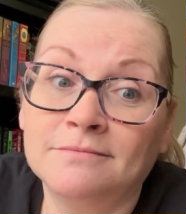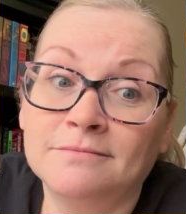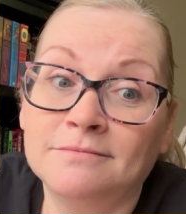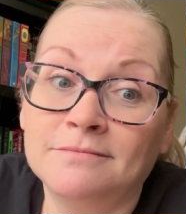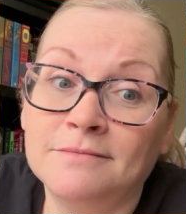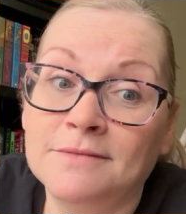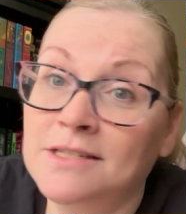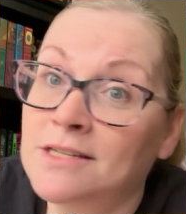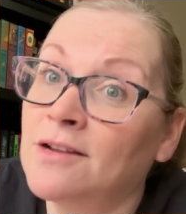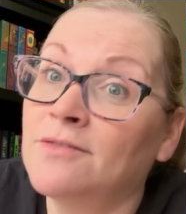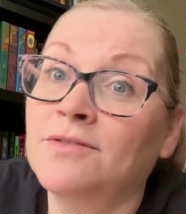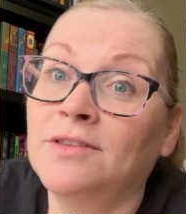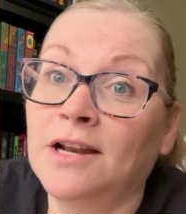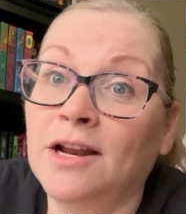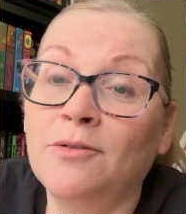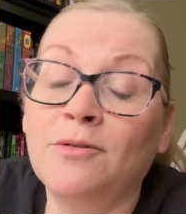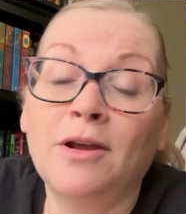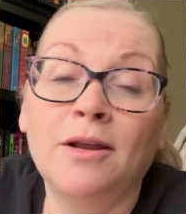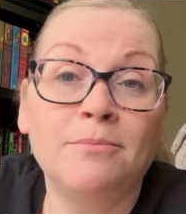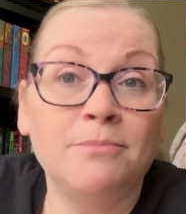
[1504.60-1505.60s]
stuff that I
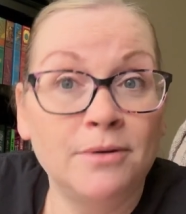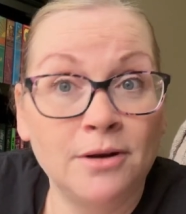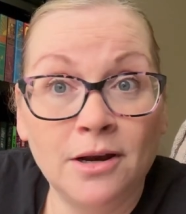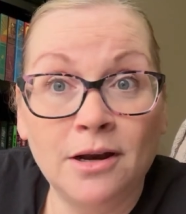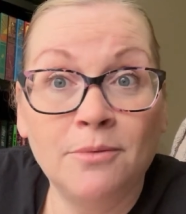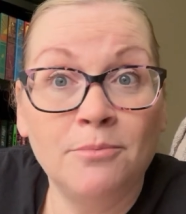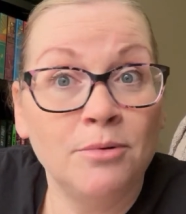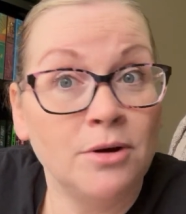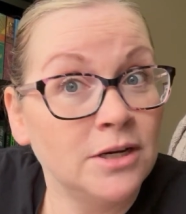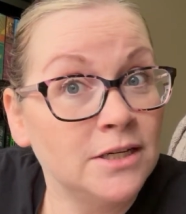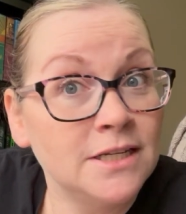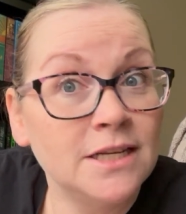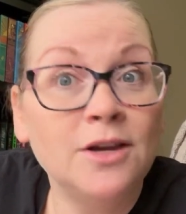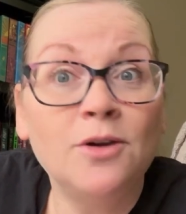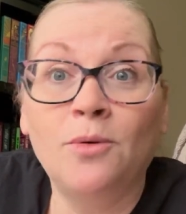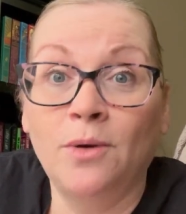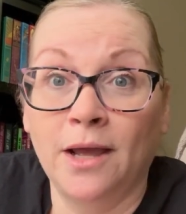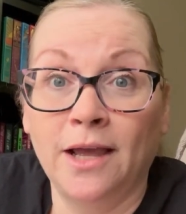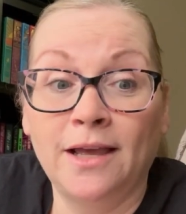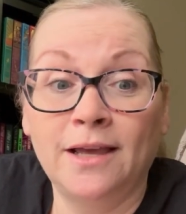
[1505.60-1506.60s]
read pretty
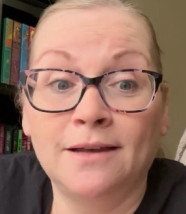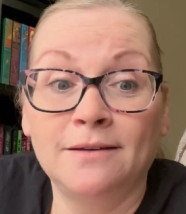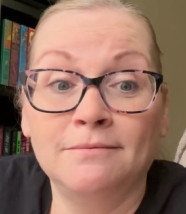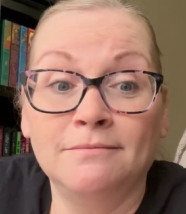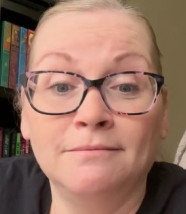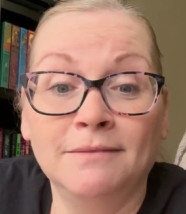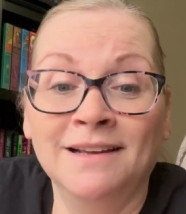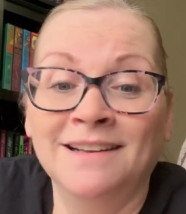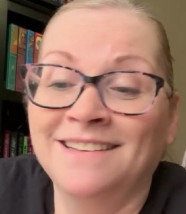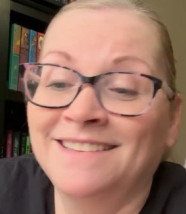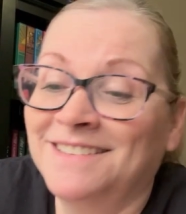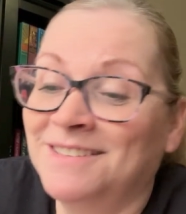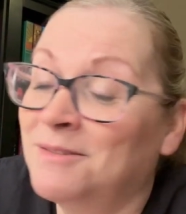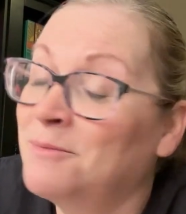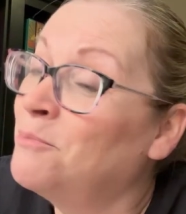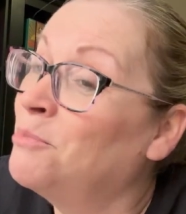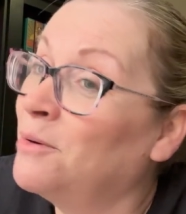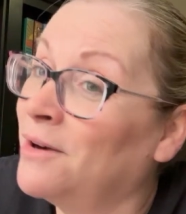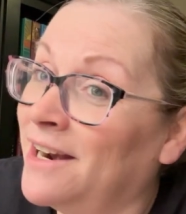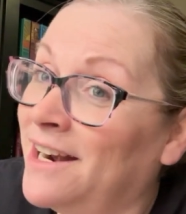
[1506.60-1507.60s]
quick.
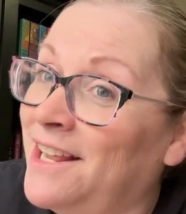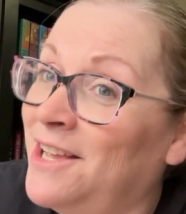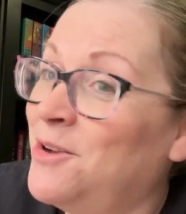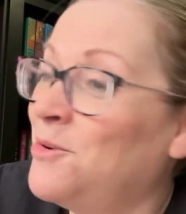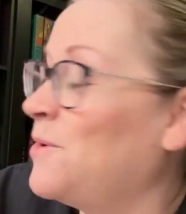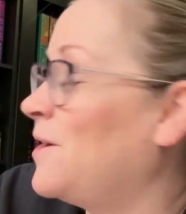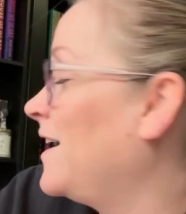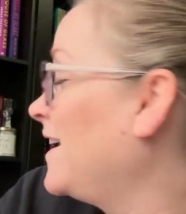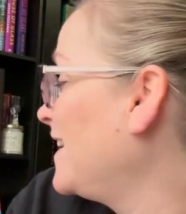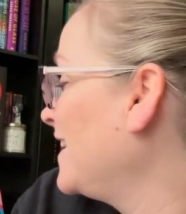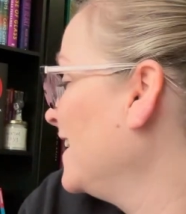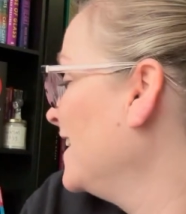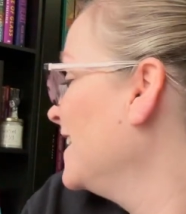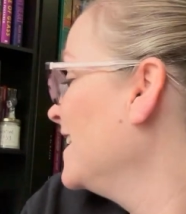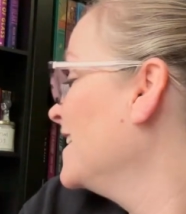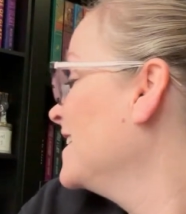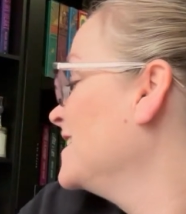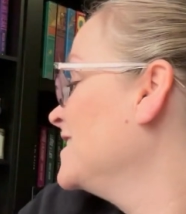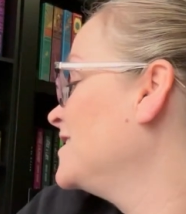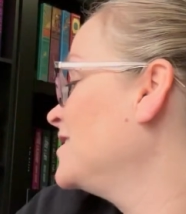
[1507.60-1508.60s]
Pretty quick.
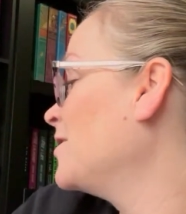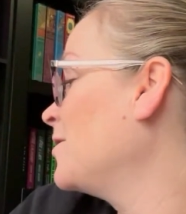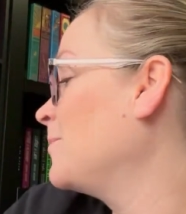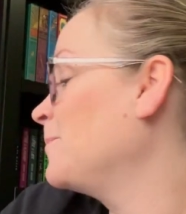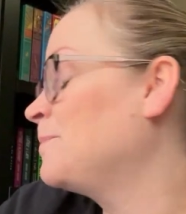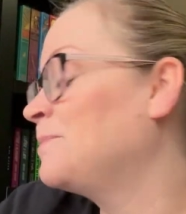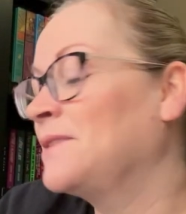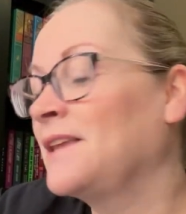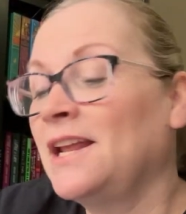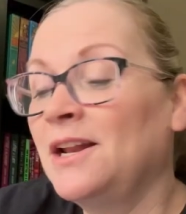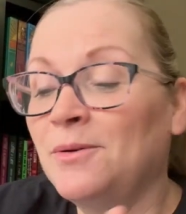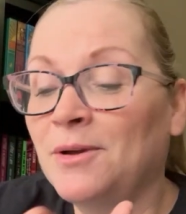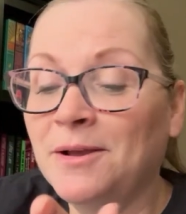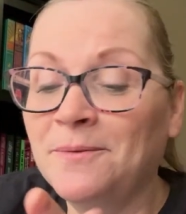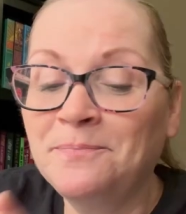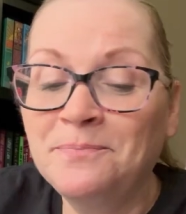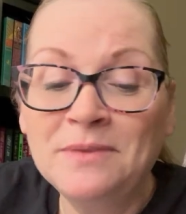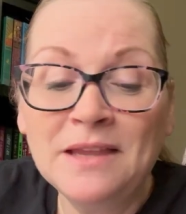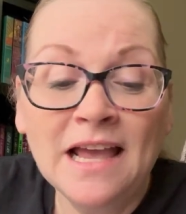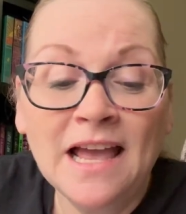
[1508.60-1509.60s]
So anyway,
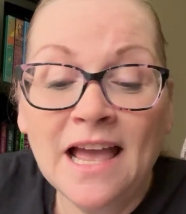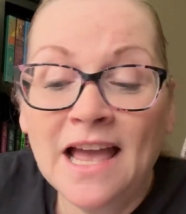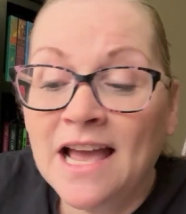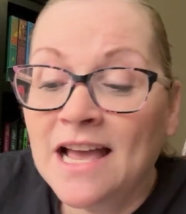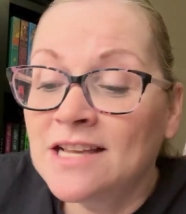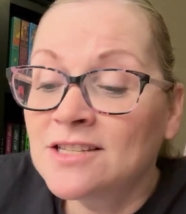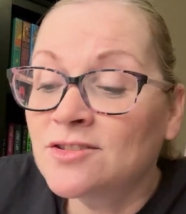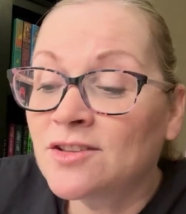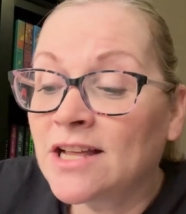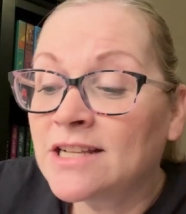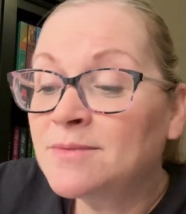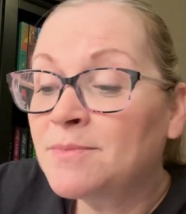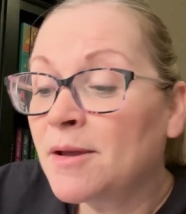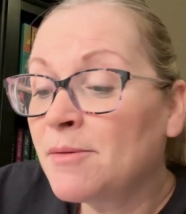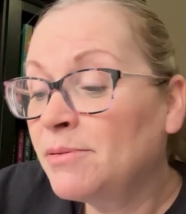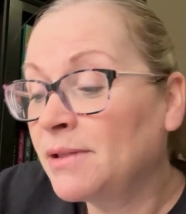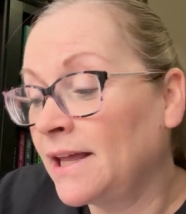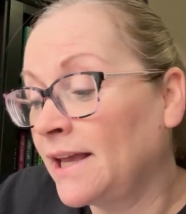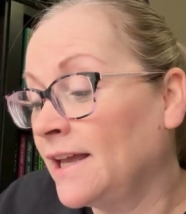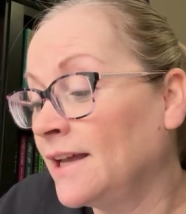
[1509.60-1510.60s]
so that's my
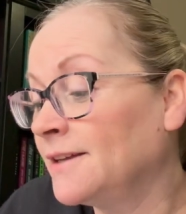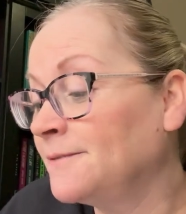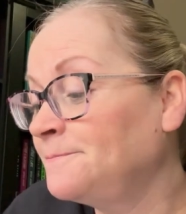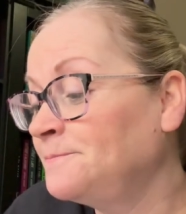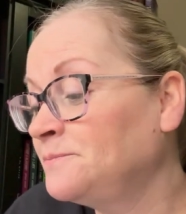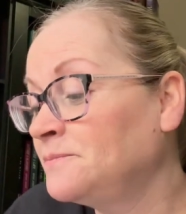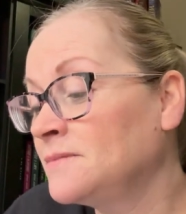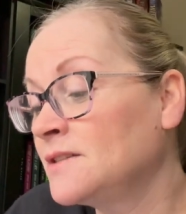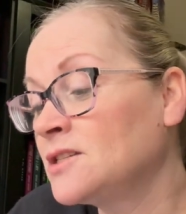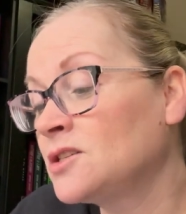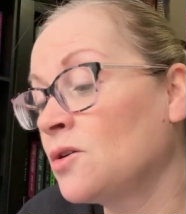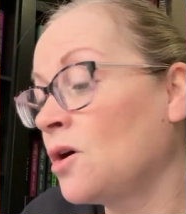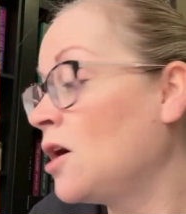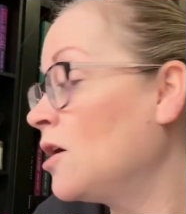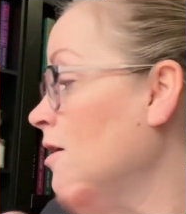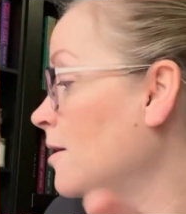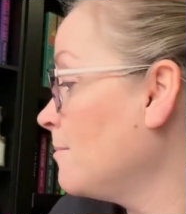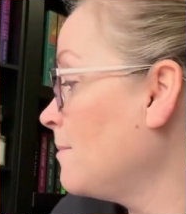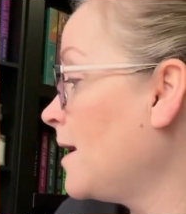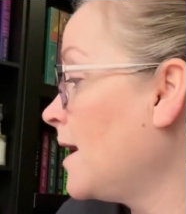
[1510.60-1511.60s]
plan. So I'll
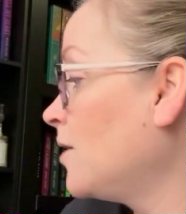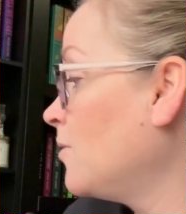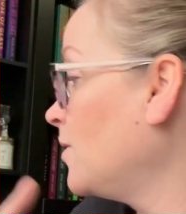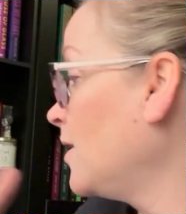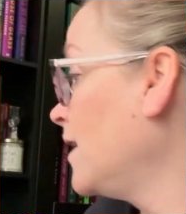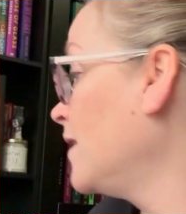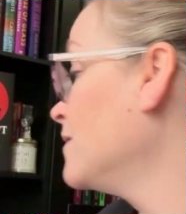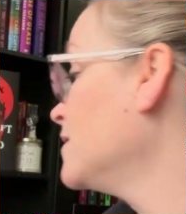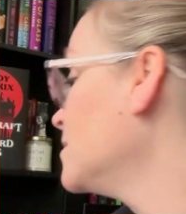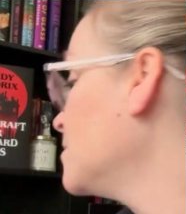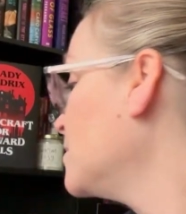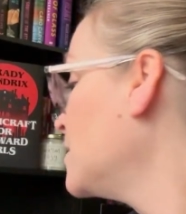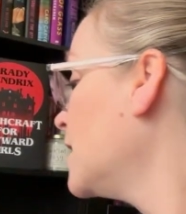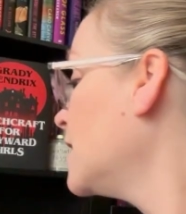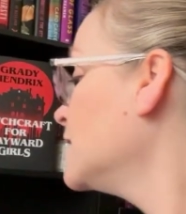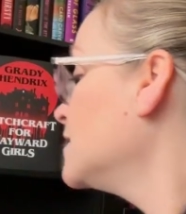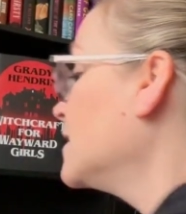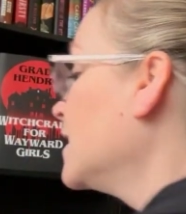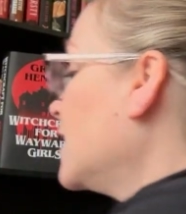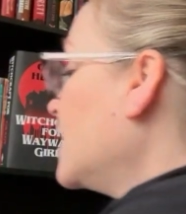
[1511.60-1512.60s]
come back when I have some
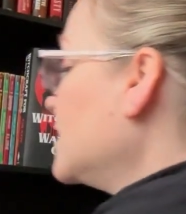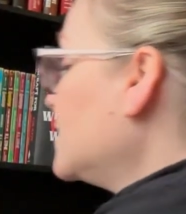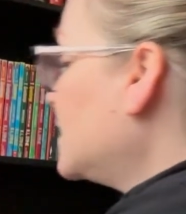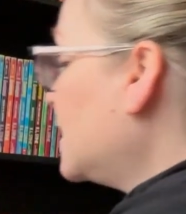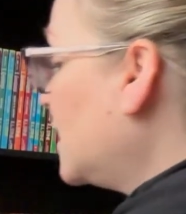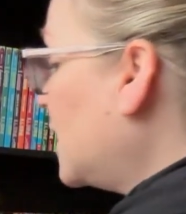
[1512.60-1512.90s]
thoughts. Like I said,